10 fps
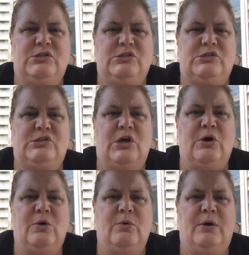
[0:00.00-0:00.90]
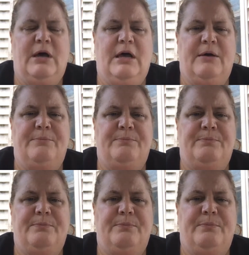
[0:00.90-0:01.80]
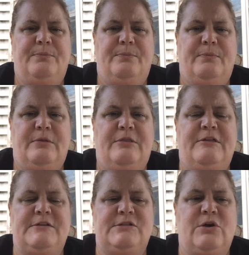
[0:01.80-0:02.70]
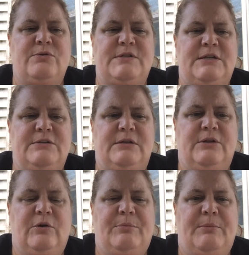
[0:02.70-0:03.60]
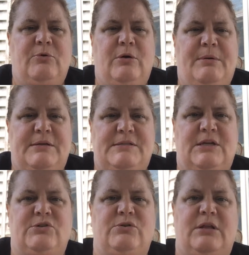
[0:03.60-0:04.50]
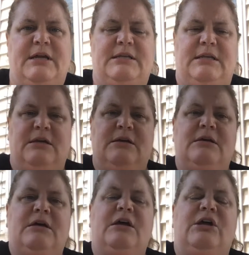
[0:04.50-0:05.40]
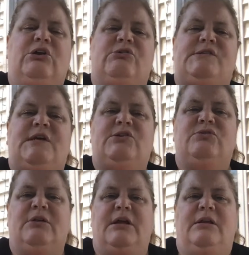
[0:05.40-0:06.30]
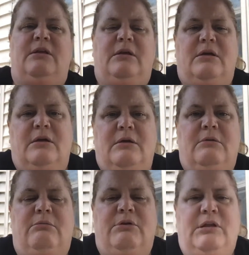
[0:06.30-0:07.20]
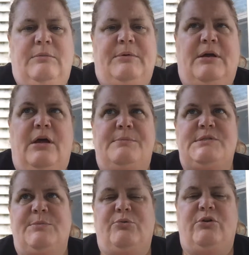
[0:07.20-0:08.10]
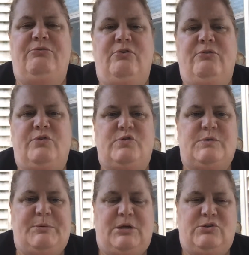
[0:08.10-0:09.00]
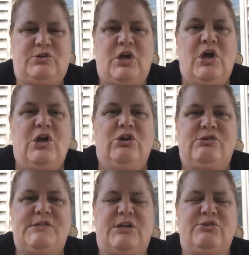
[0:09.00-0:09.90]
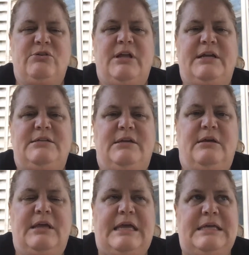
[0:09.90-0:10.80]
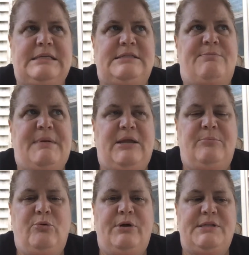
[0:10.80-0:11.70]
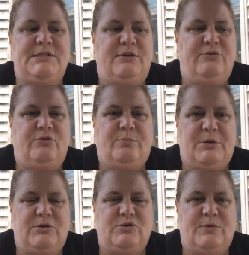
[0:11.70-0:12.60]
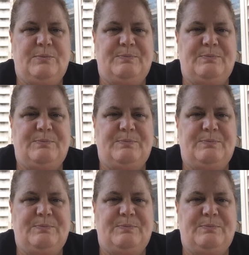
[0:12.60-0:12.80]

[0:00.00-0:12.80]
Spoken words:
So this goes into a little bit more about central idea. Your central idea really becomes the preview of your speech. Your central idea is the main points of your speech.